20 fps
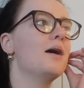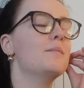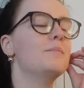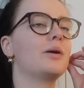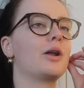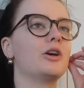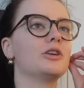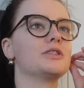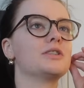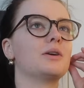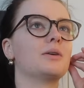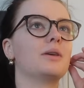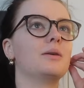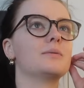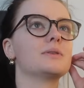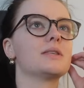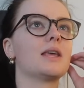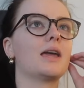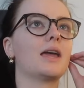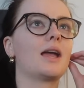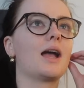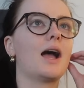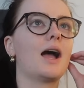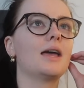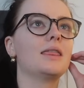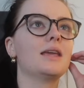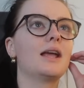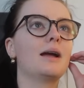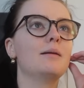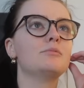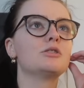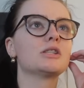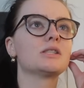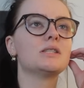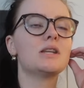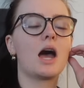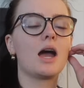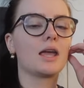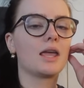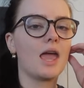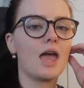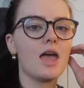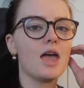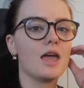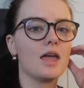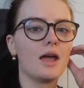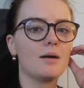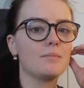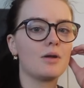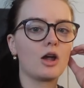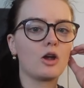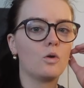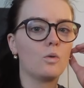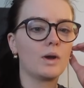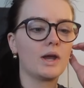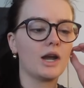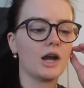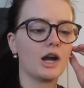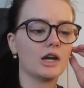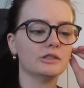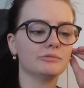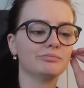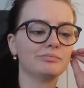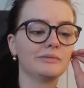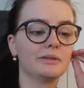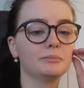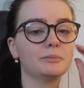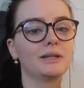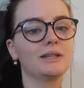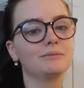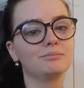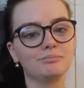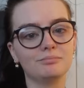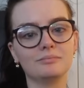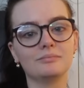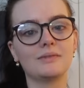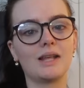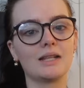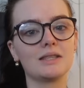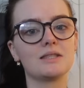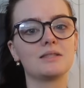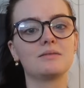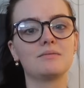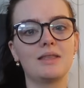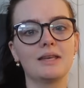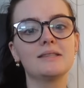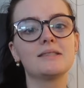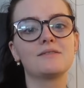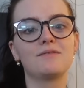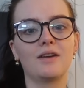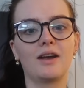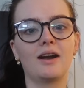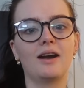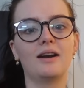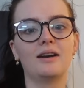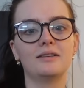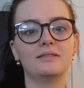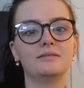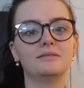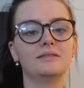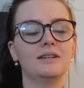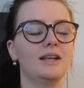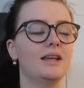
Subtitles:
But also he was like, I think I'm just not gay. I'm not queer. And I'm like, that's fair.